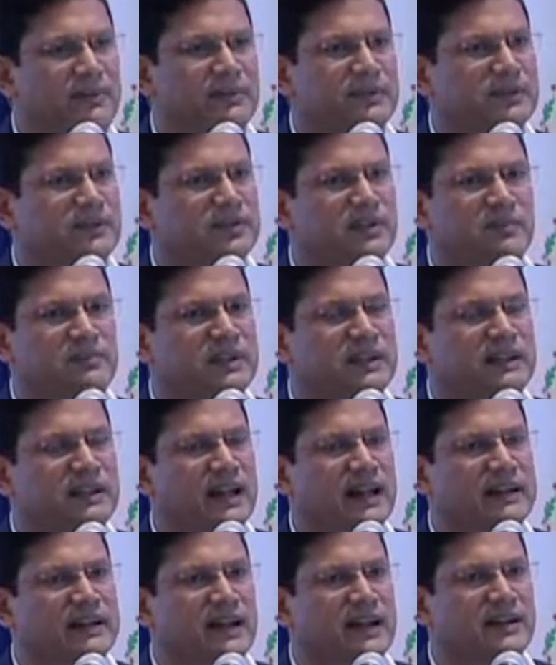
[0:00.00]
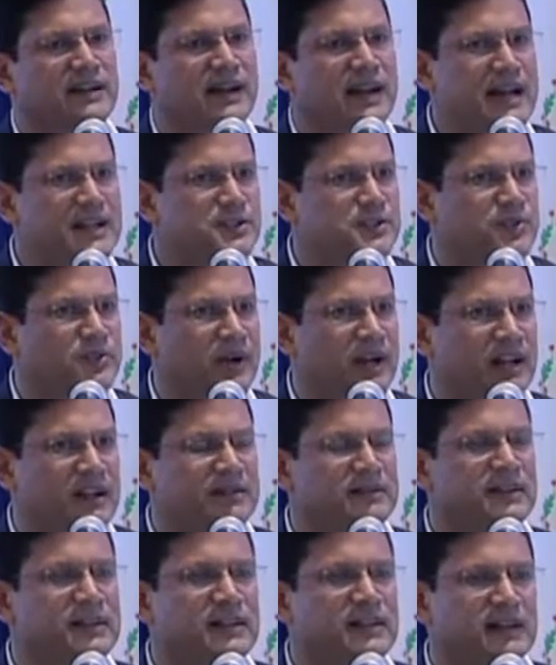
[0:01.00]
have something like a
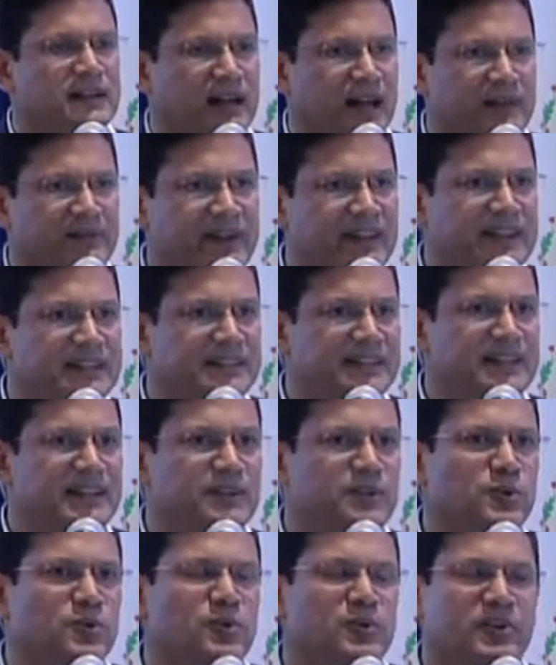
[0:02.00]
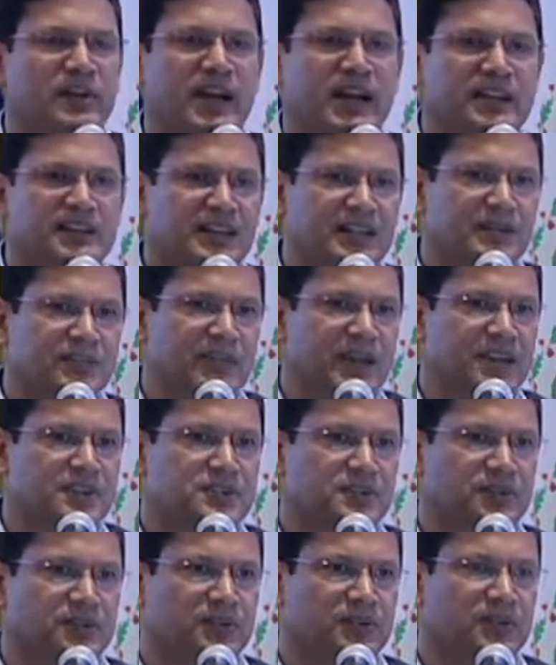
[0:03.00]
natural ability to create
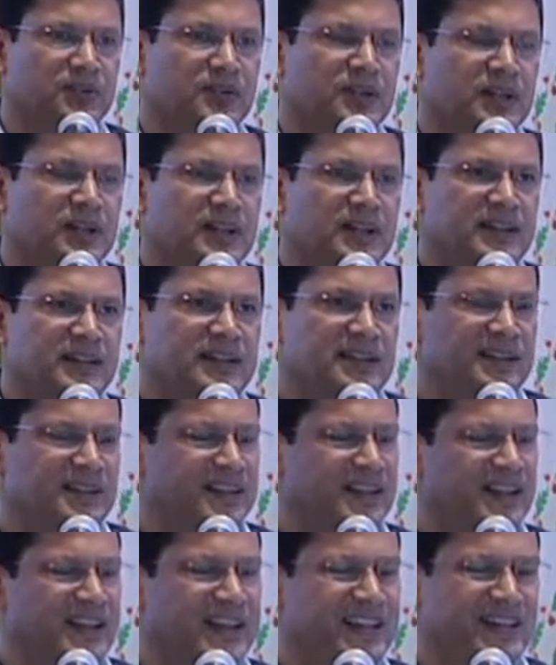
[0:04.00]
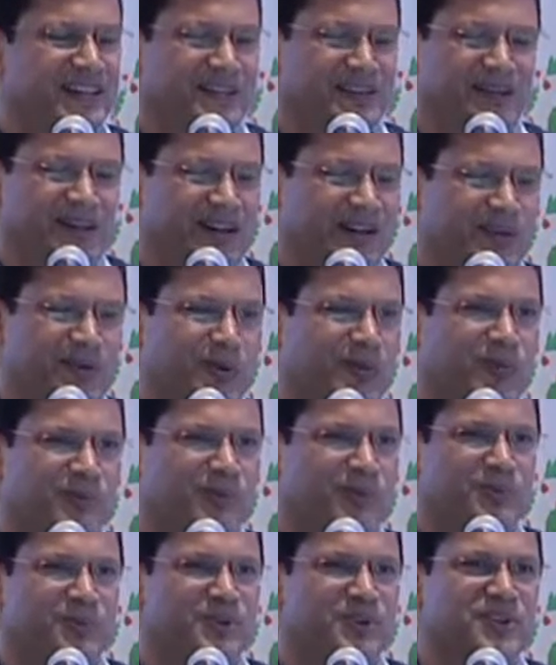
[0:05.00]
animations.
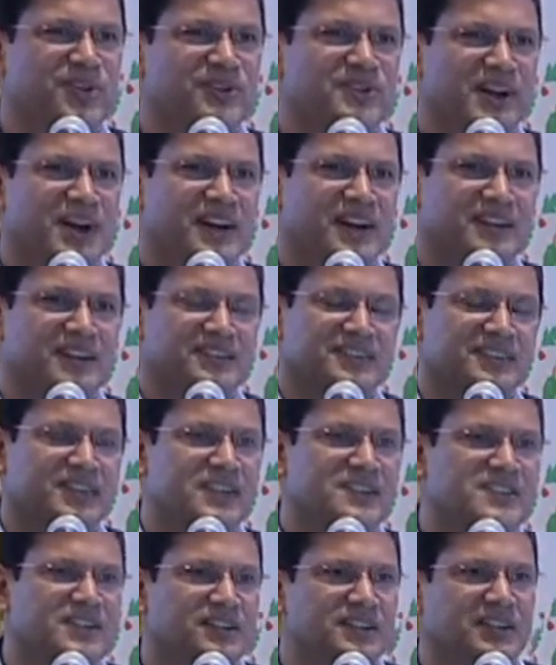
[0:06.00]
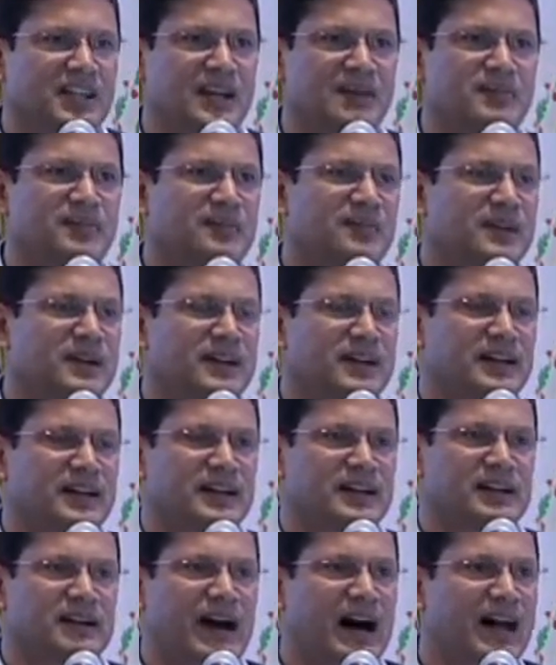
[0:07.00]
You start teaching them
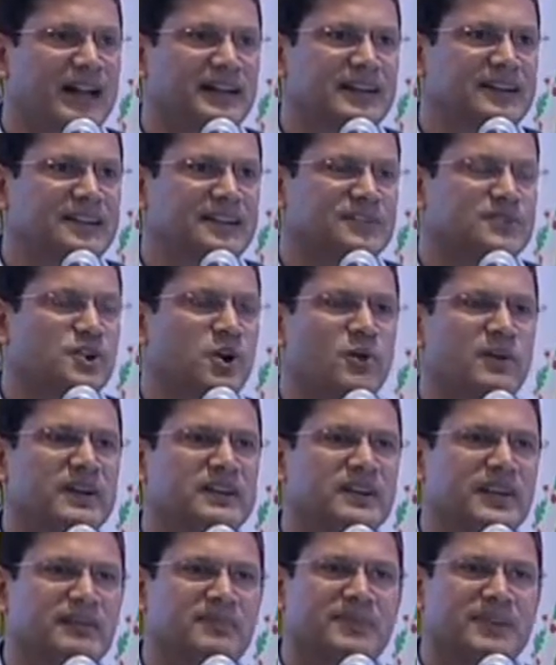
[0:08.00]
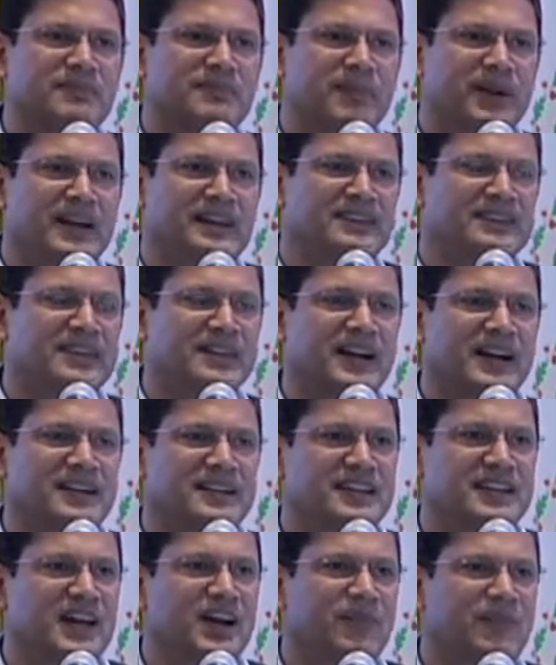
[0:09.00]
Alice, showing them the basic
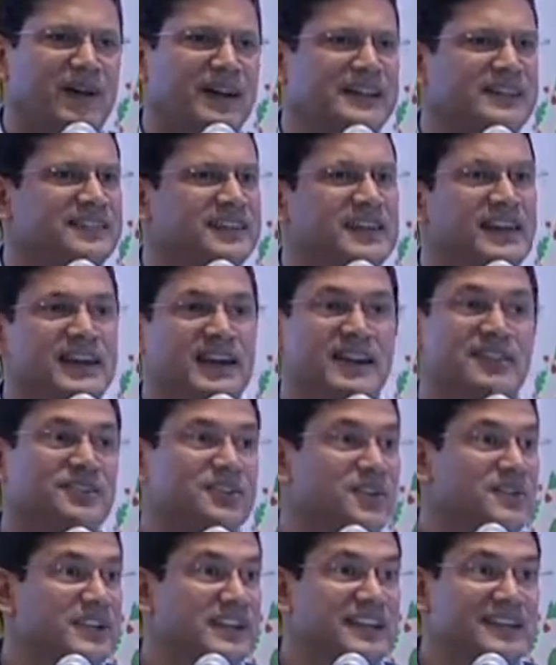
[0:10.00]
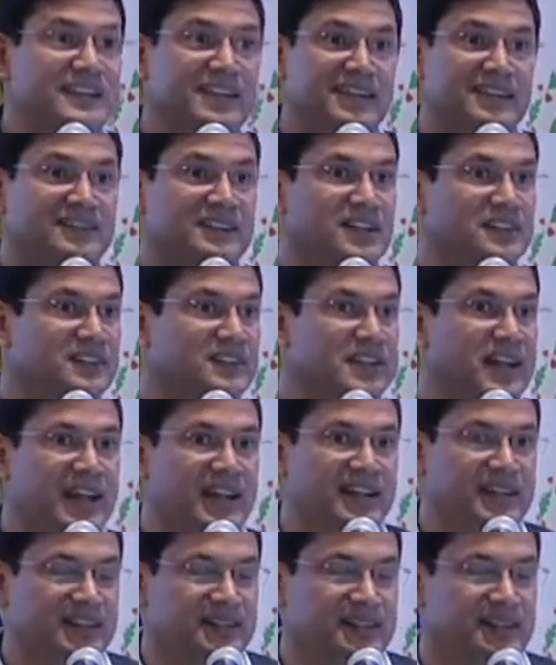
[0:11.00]
idea of Alice, and suddenly they start
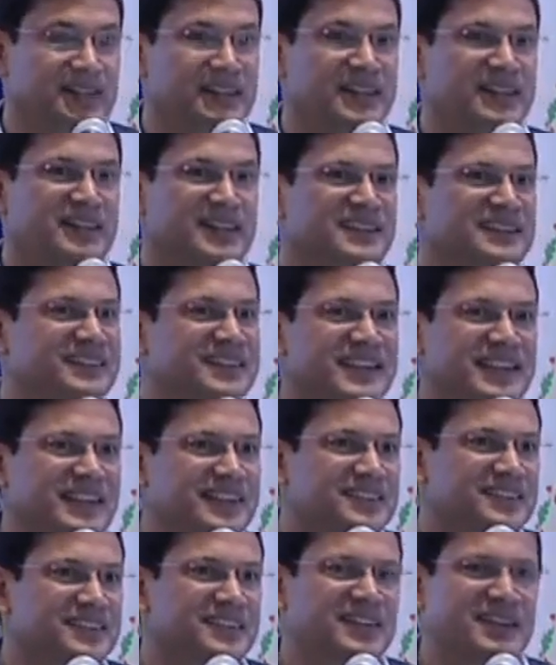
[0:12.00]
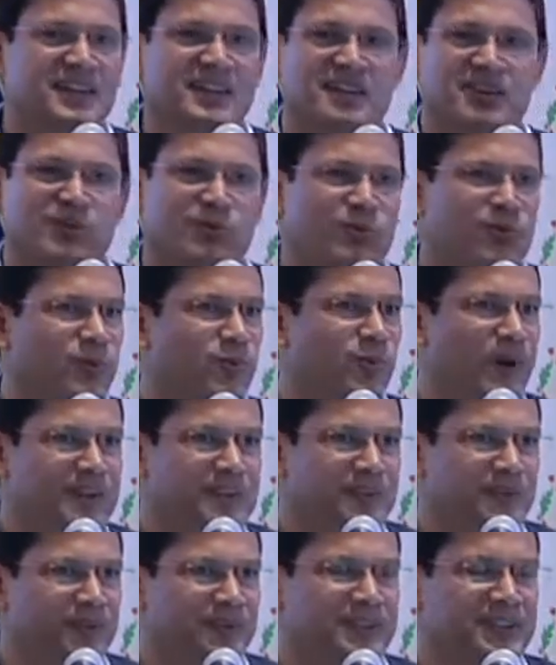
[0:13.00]
creating things,
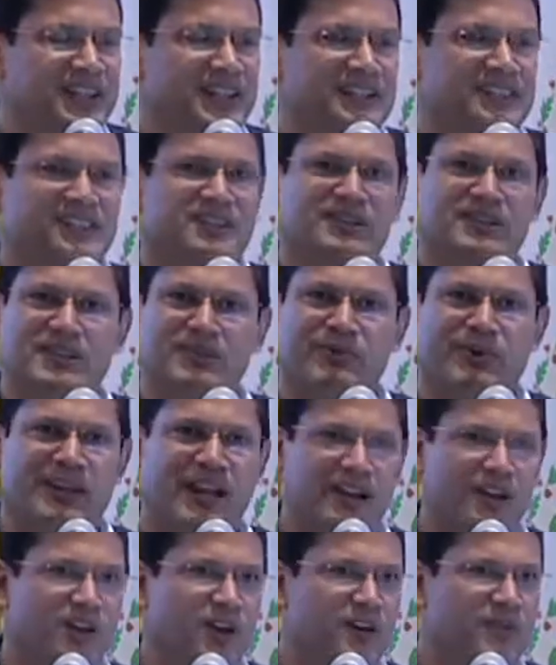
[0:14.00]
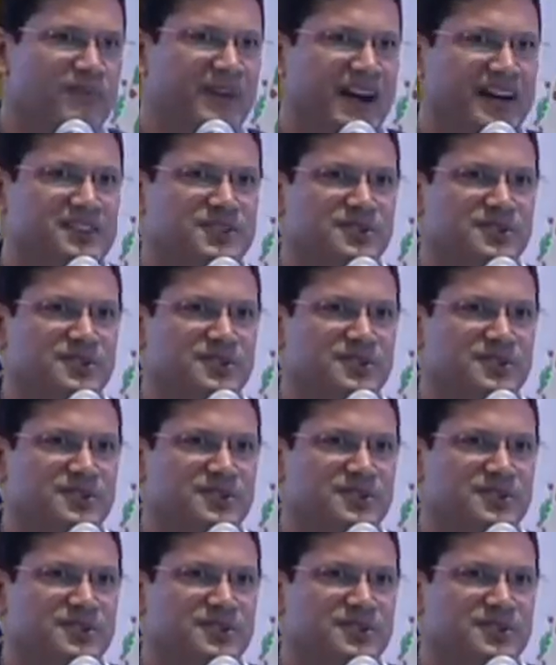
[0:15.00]
wonderful things with a lot of